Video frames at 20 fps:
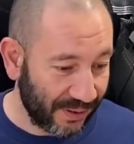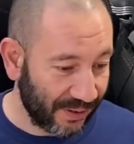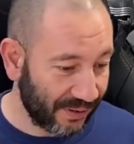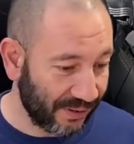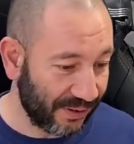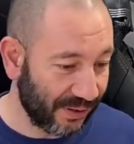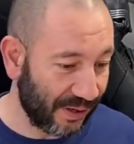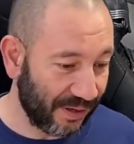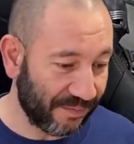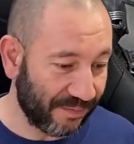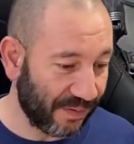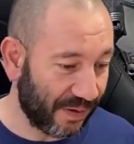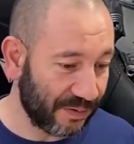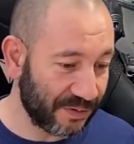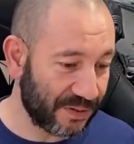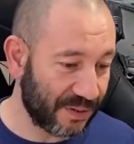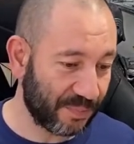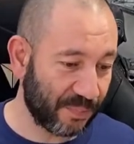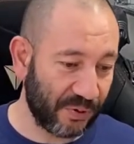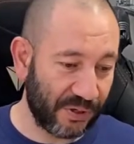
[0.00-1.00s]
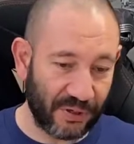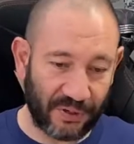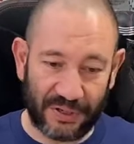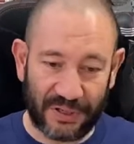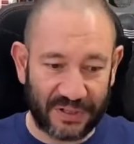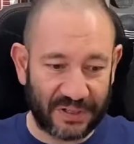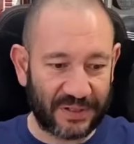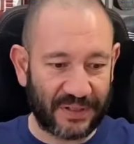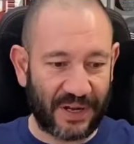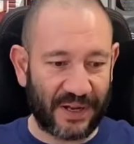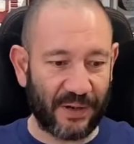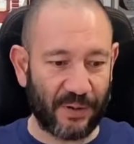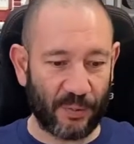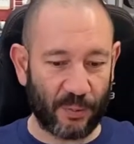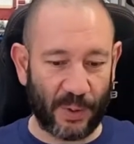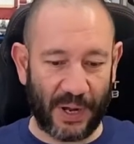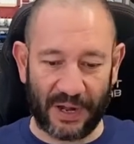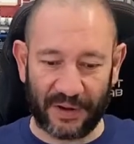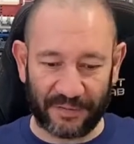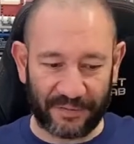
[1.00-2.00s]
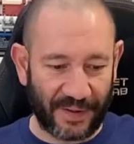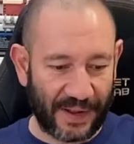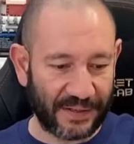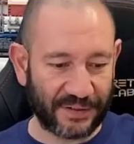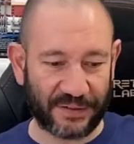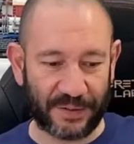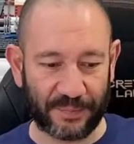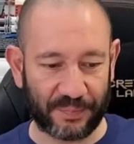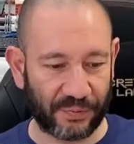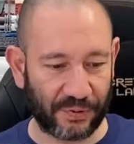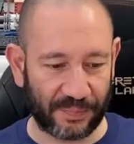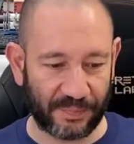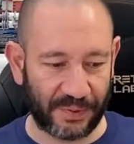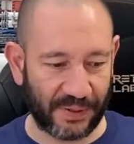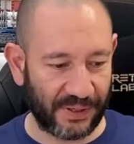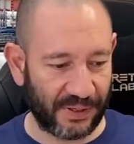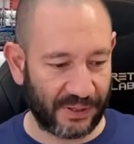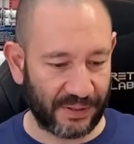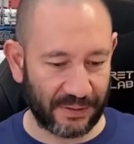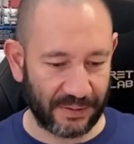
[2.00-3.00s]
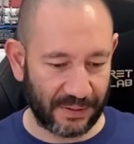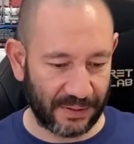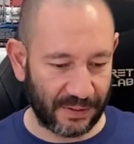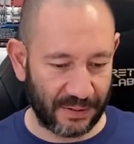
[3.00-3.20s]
You know, if I was to put it on a scale, wow factor probably